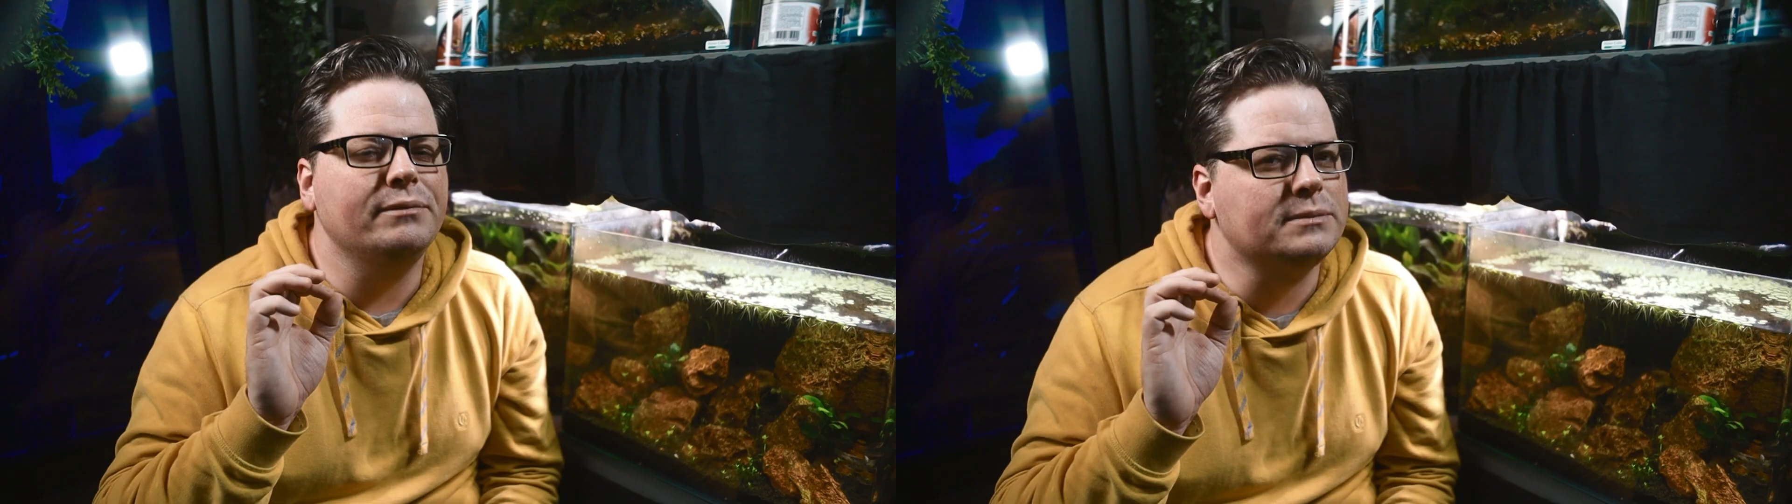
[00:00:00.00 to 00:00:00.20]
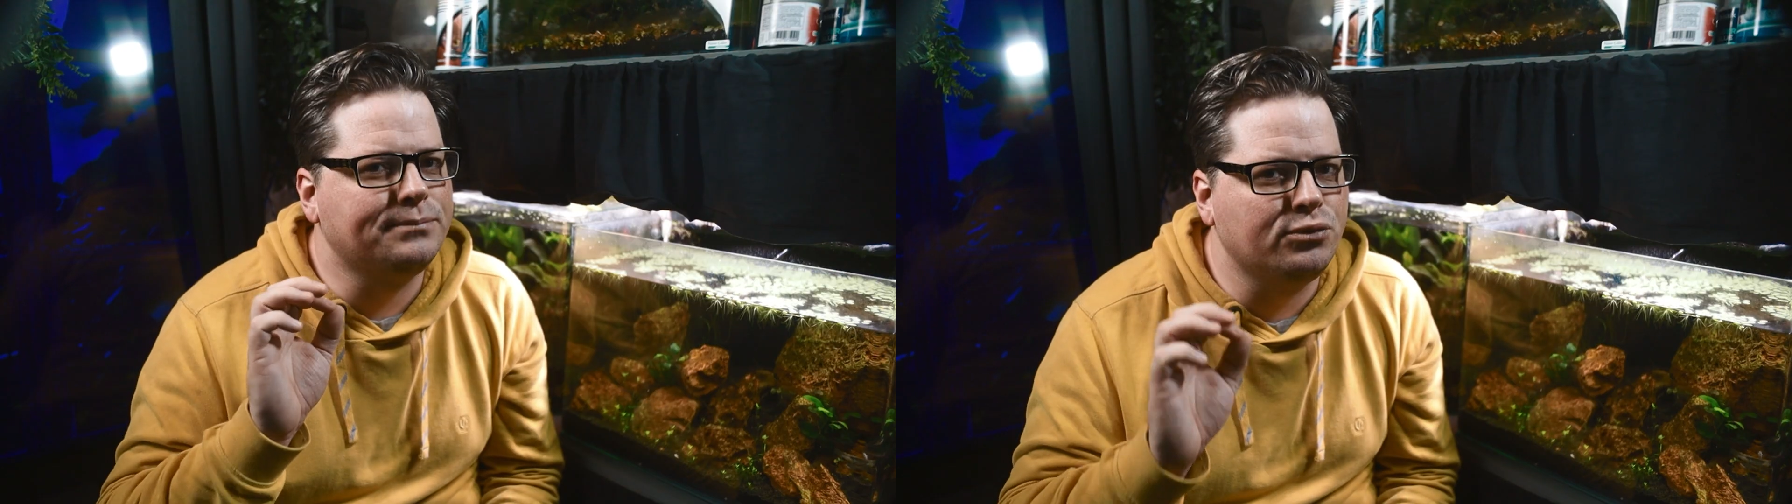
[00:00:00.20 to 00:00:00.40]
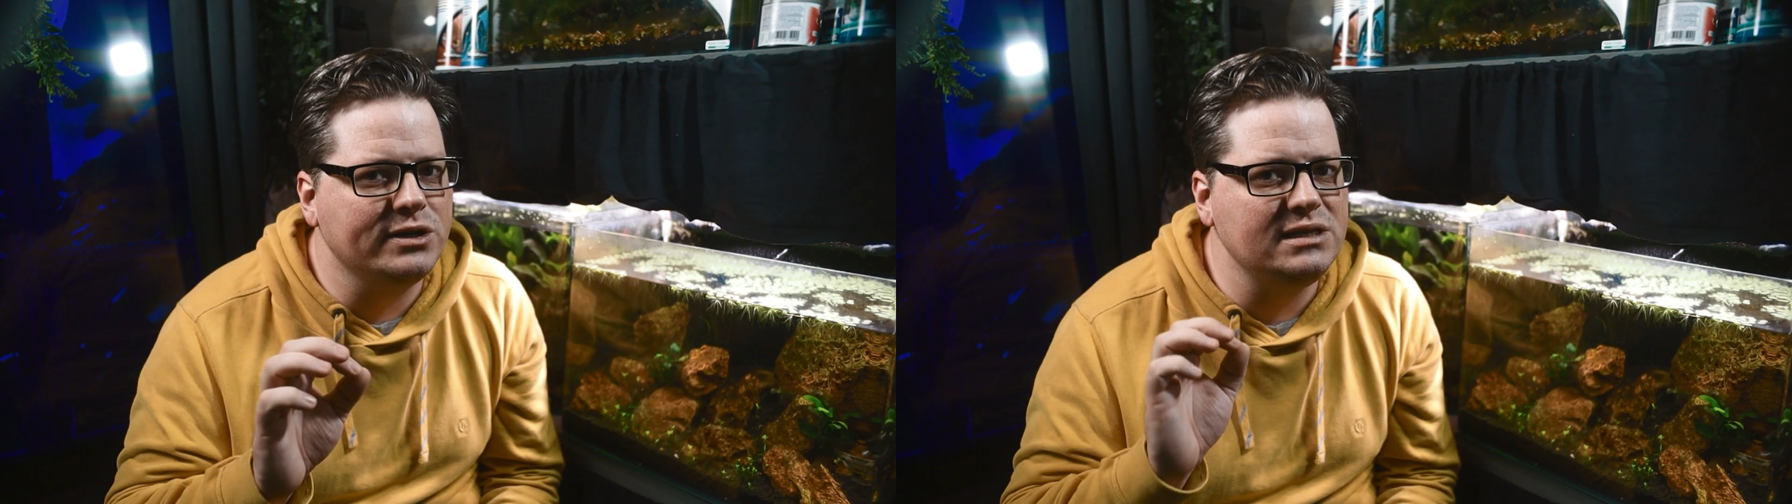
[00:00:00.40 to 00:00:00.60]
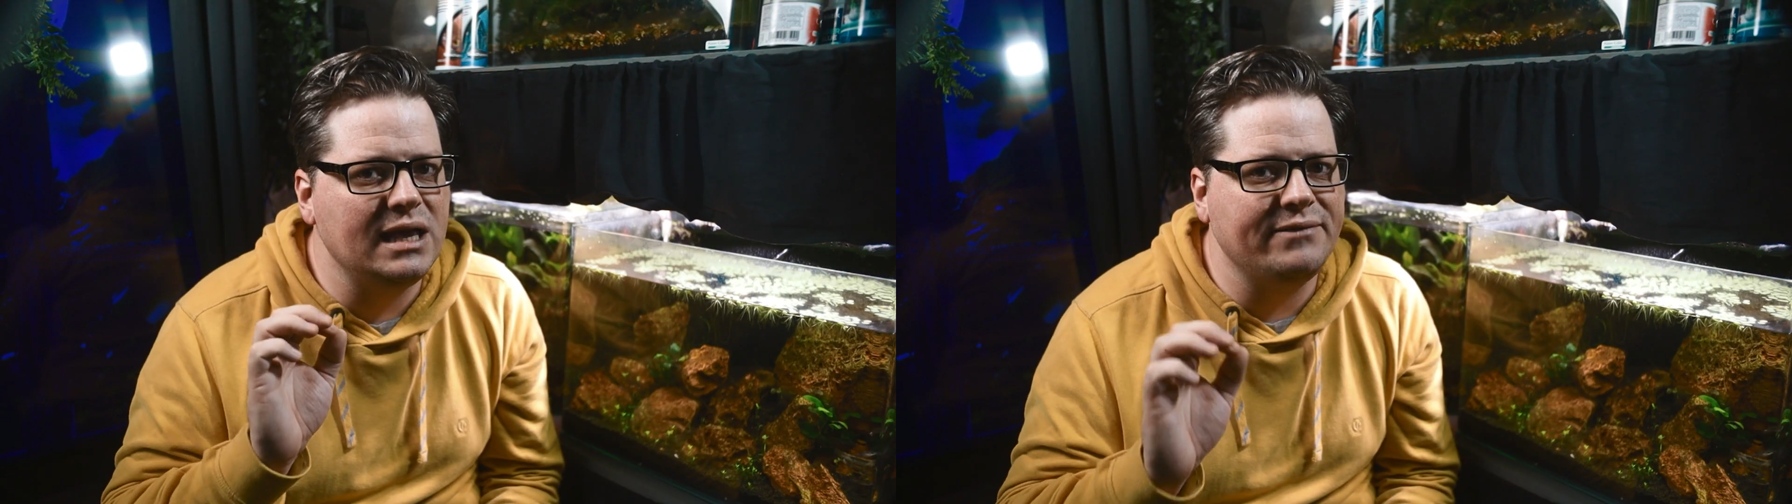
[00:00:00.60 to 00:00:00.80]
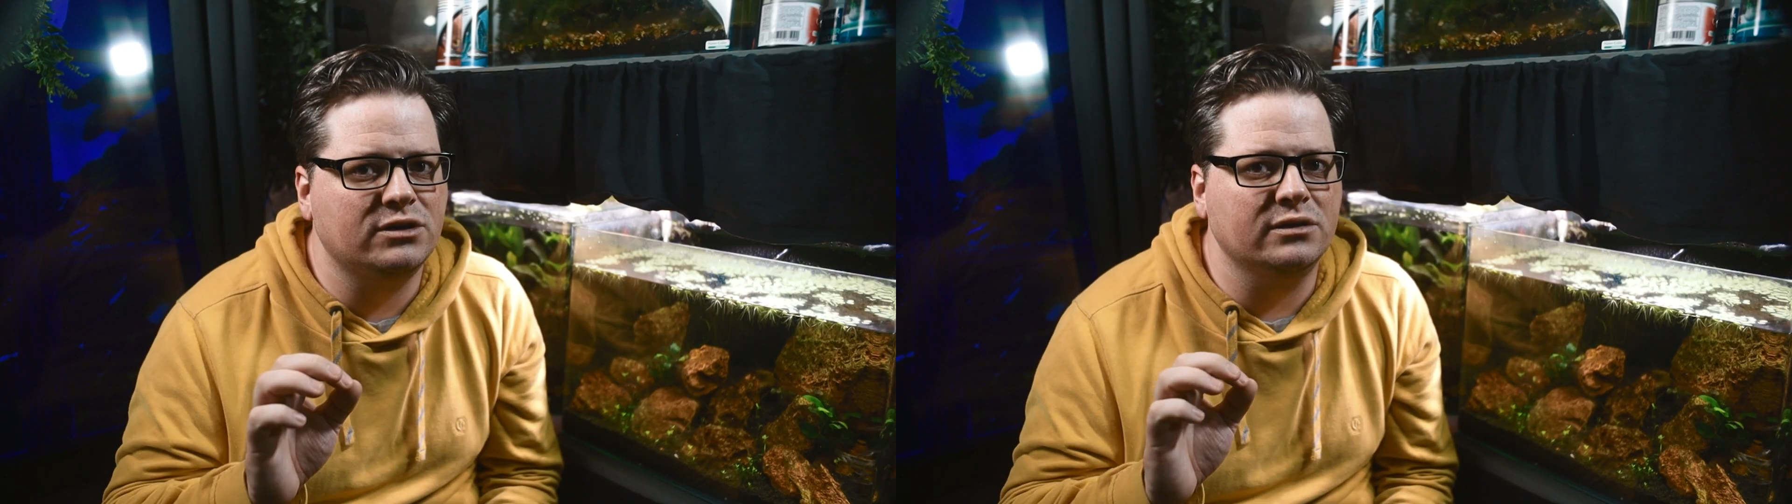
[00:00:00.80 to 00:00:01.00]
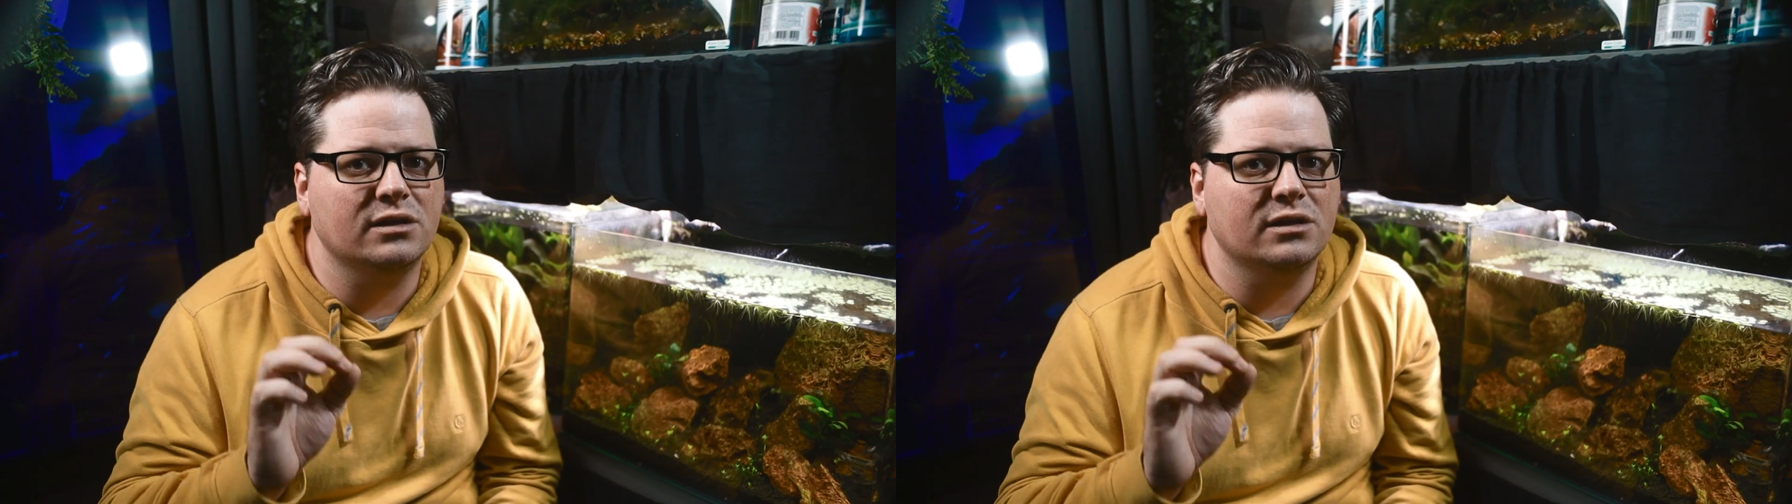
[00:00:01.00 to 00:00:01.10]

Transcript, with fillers: it was pretty evident